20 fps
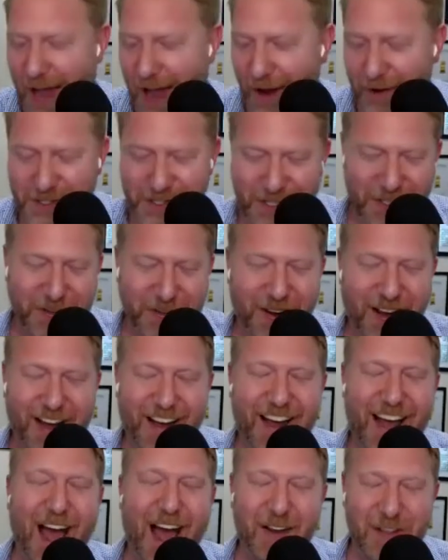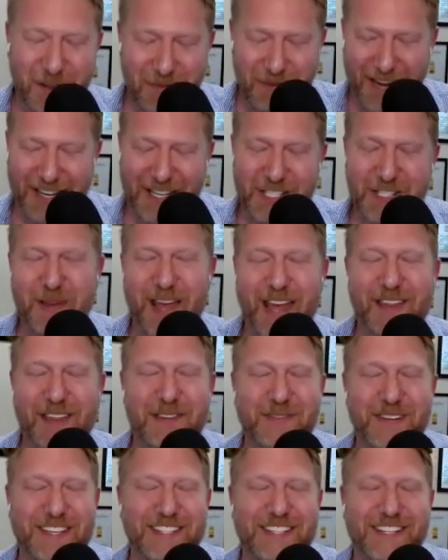how to uh, how you might expand
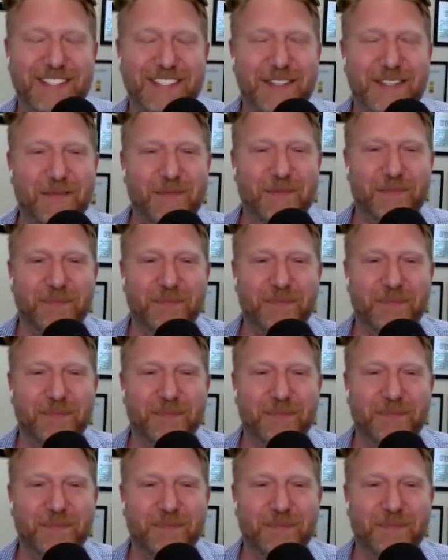the business?